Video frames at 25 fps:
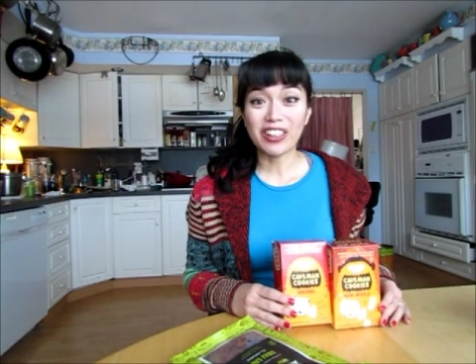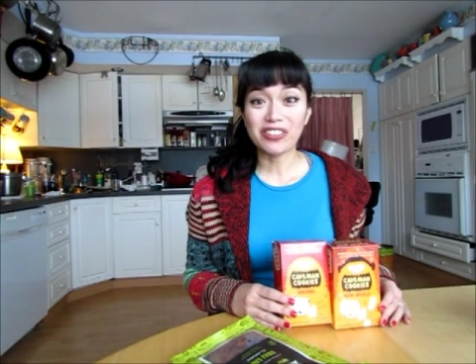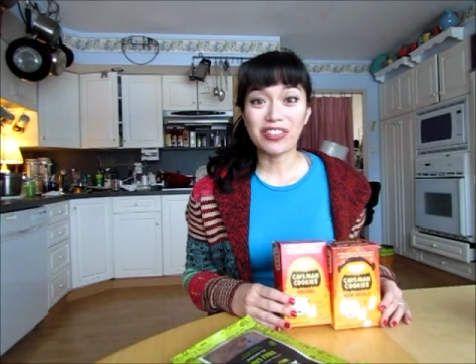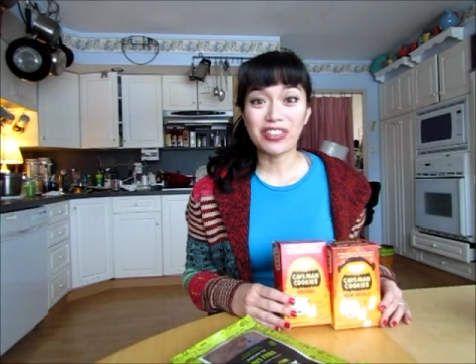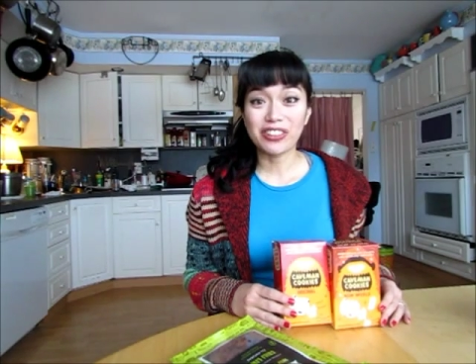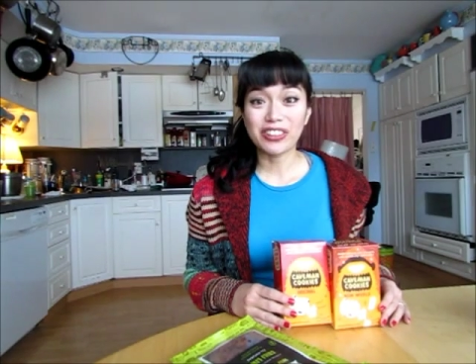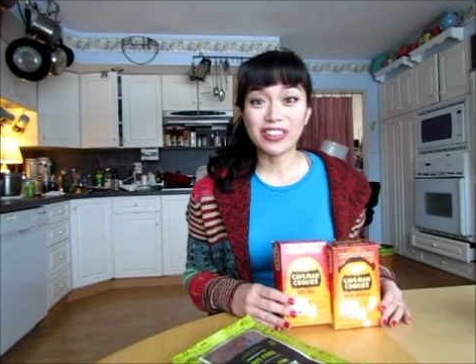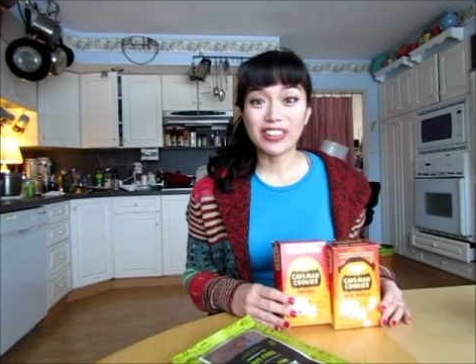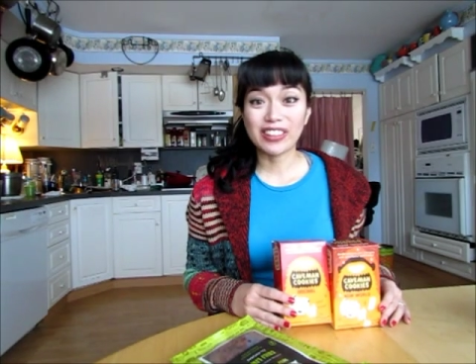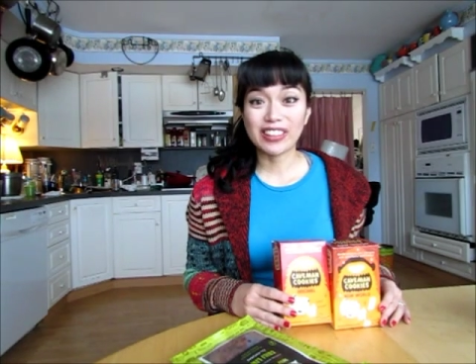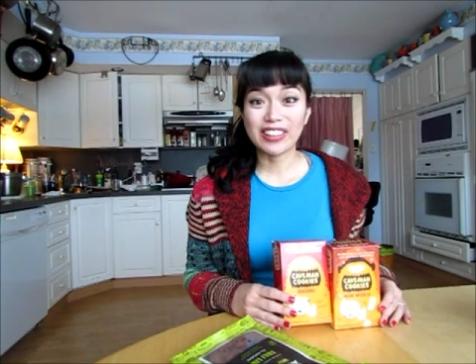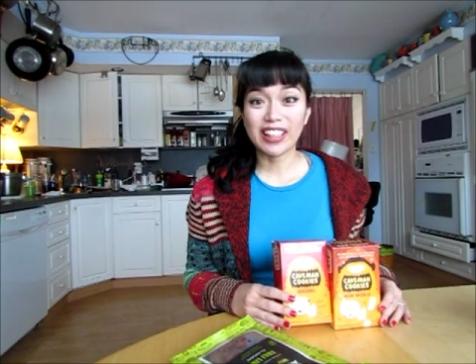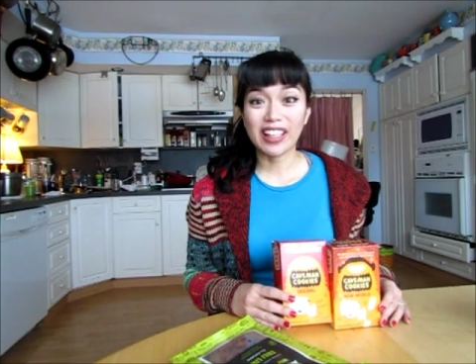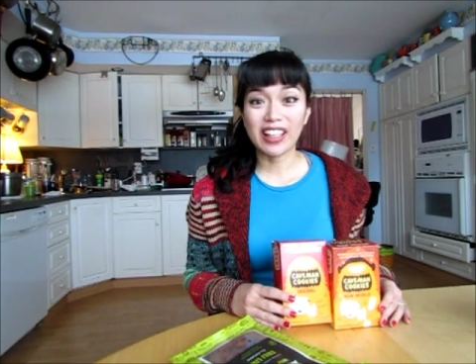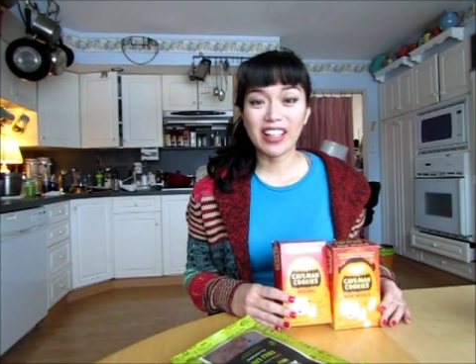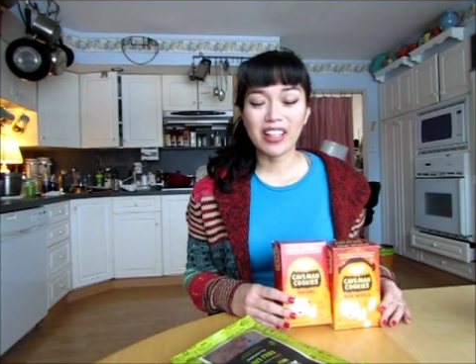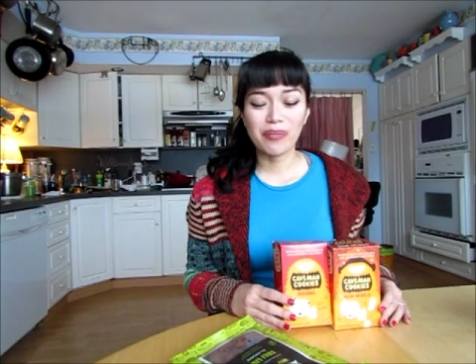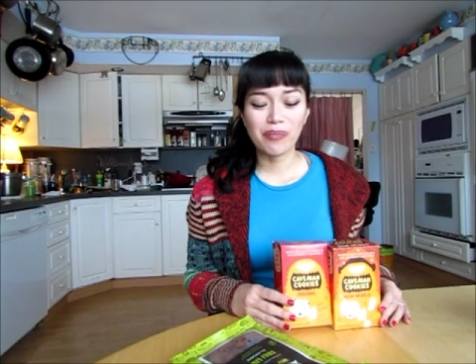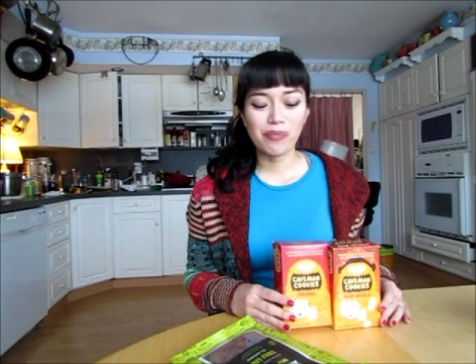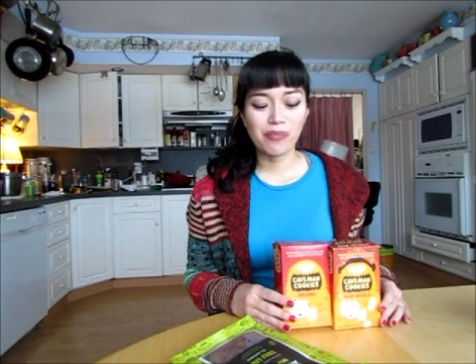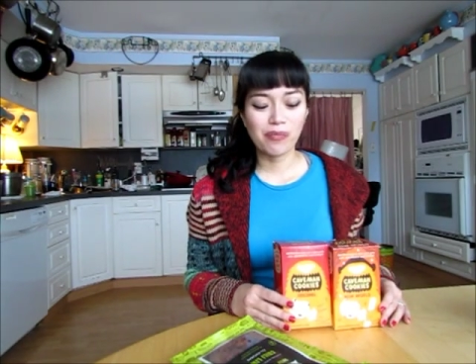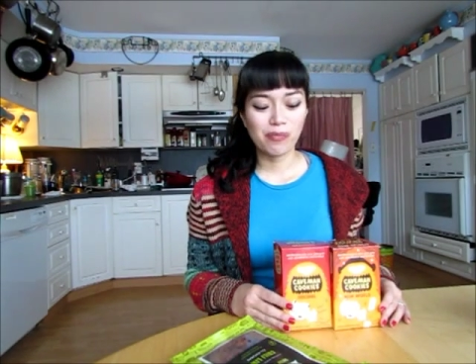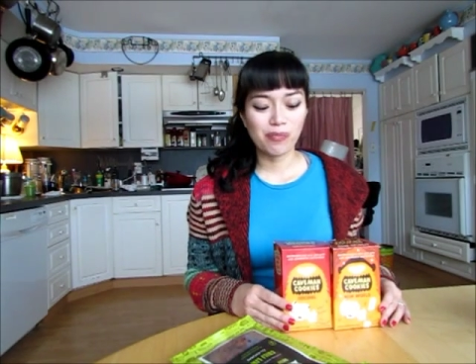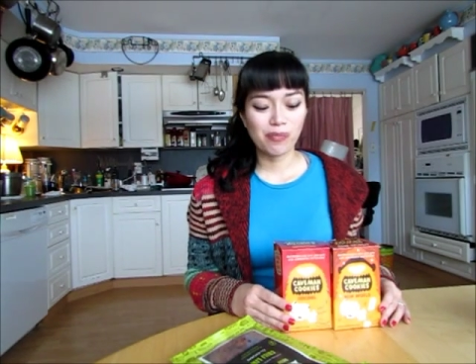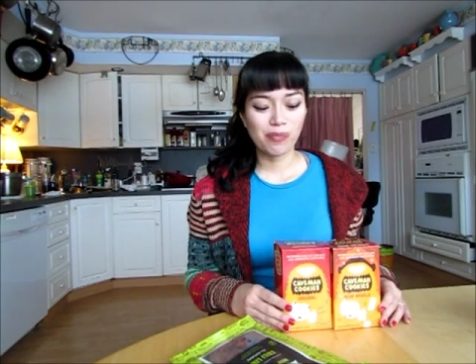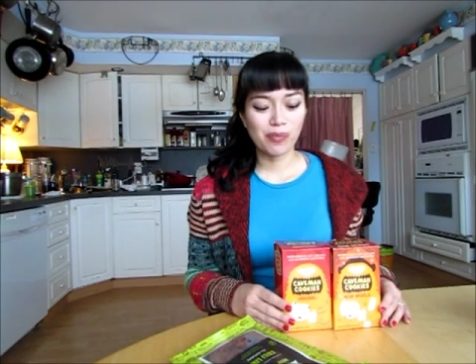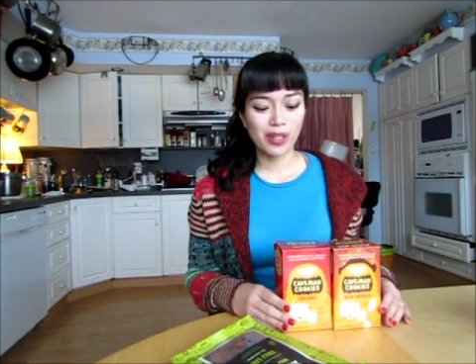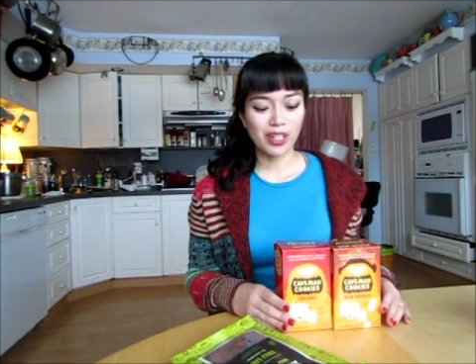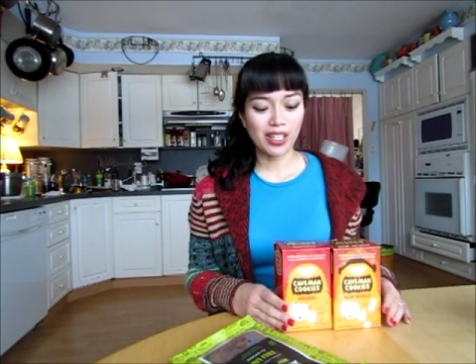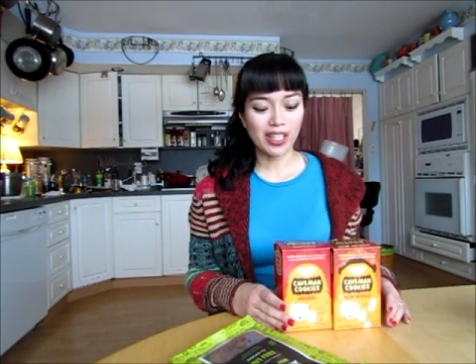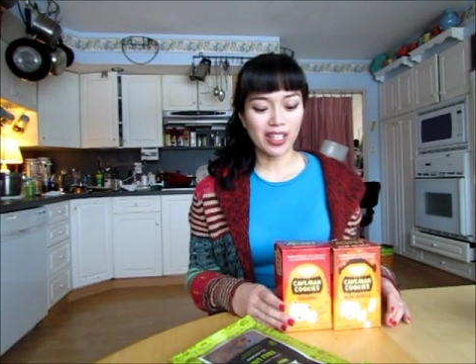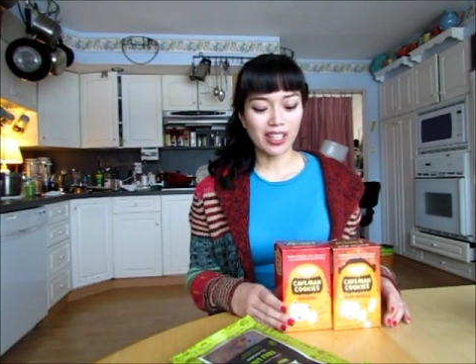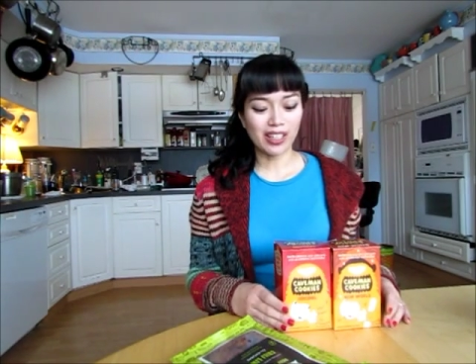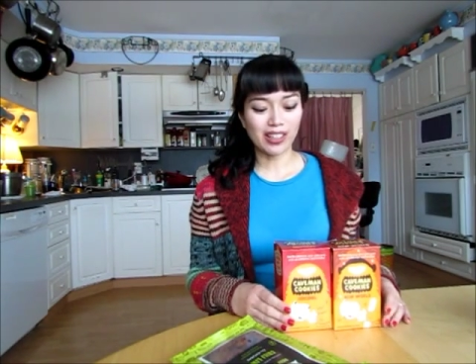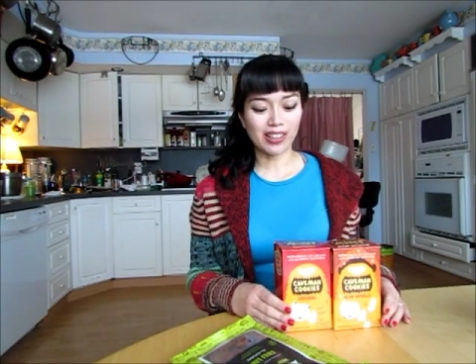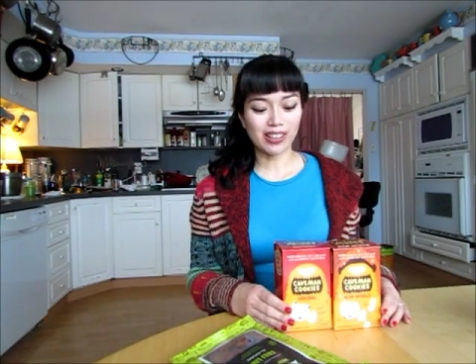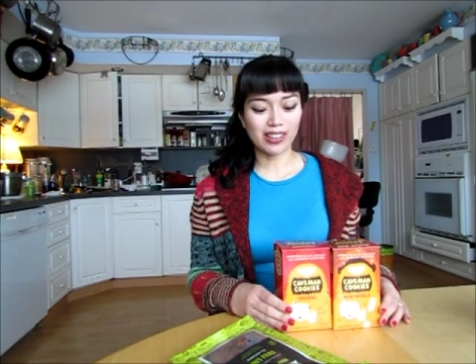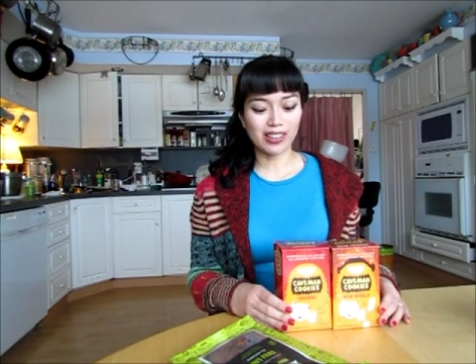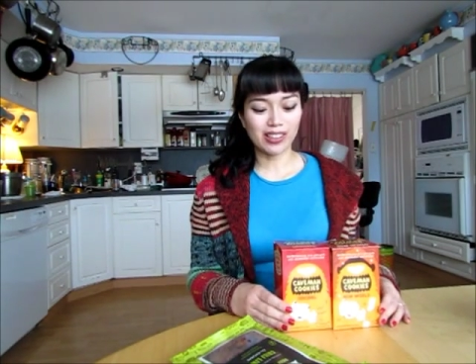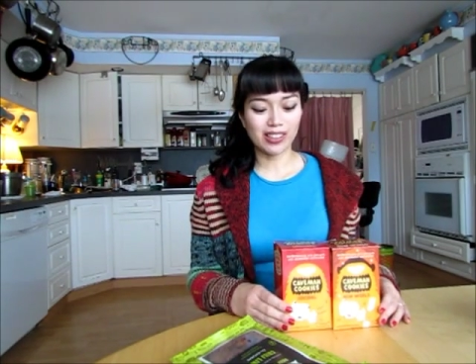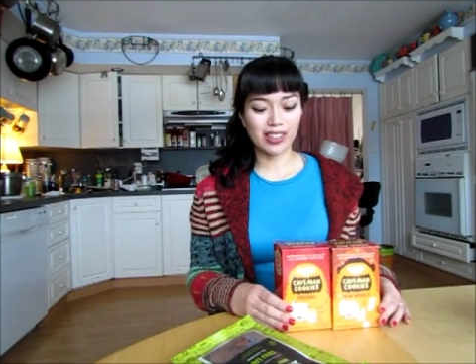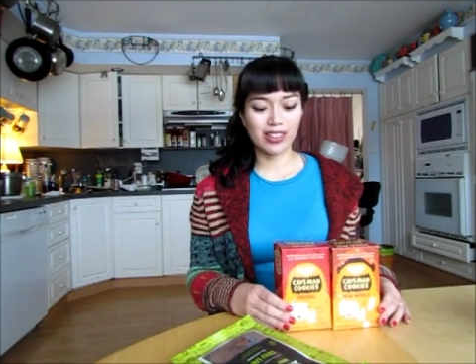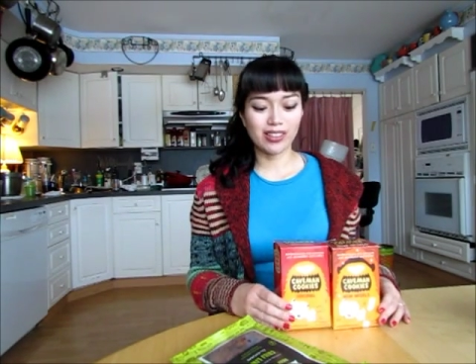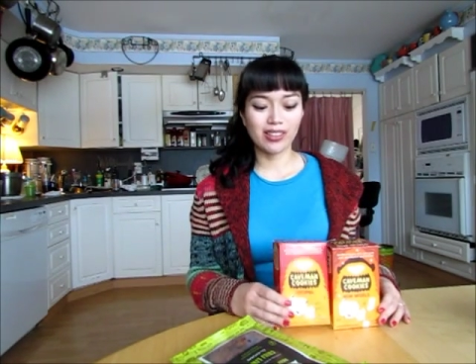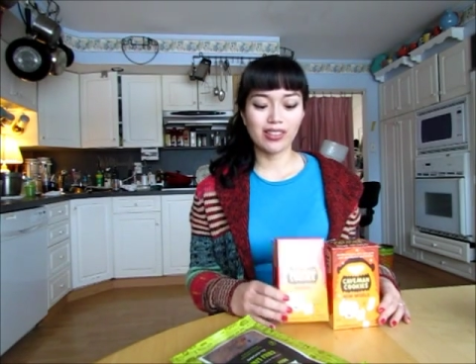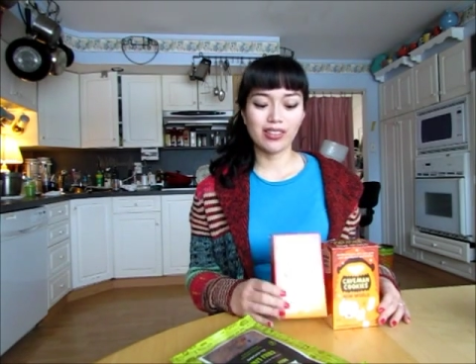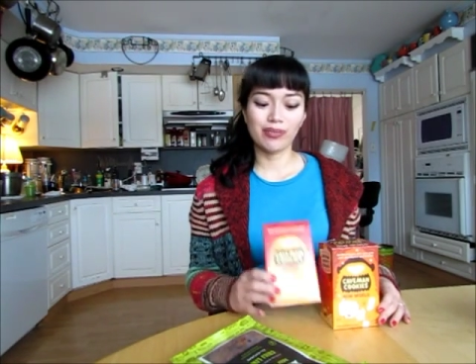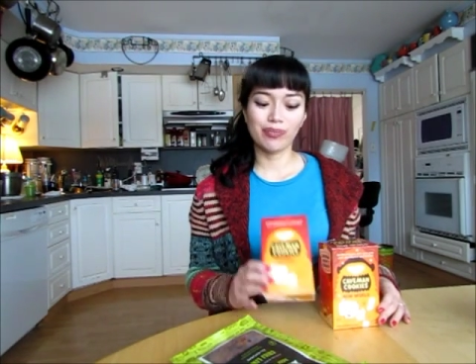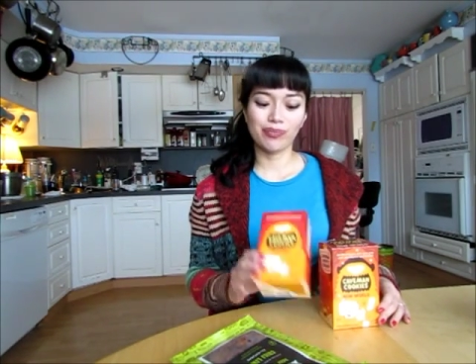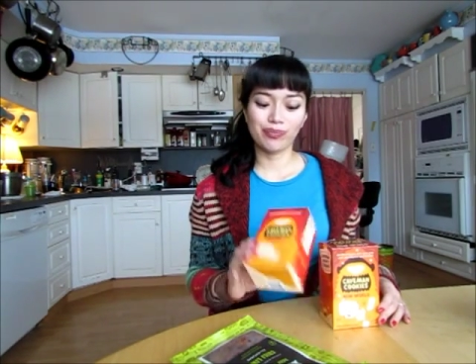obviously,
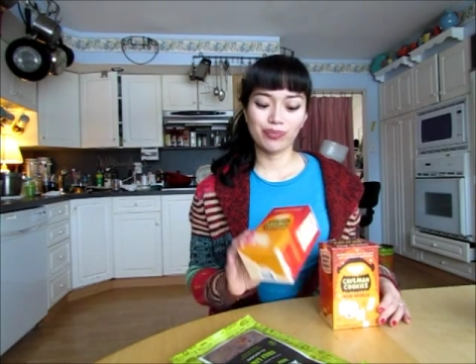and